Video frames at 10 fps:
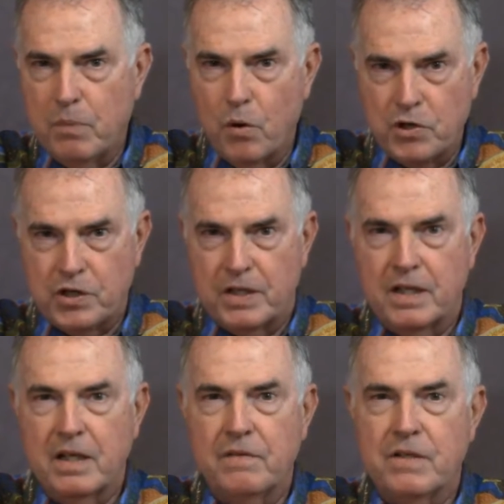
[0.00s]

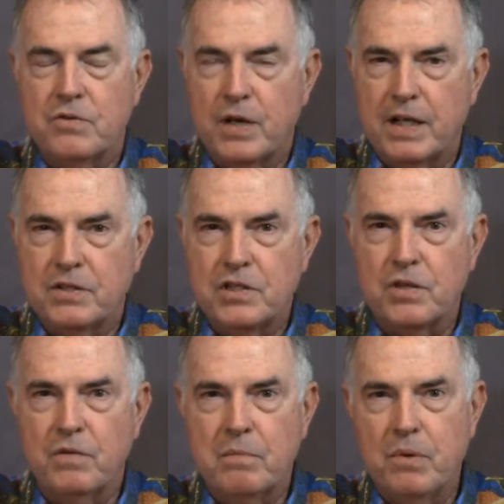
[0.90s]
portion of the
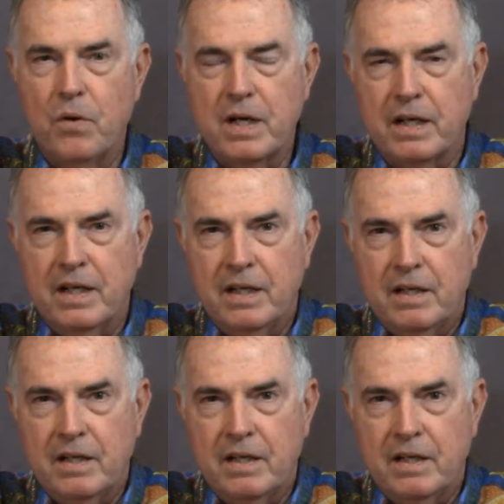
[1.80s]
transition report,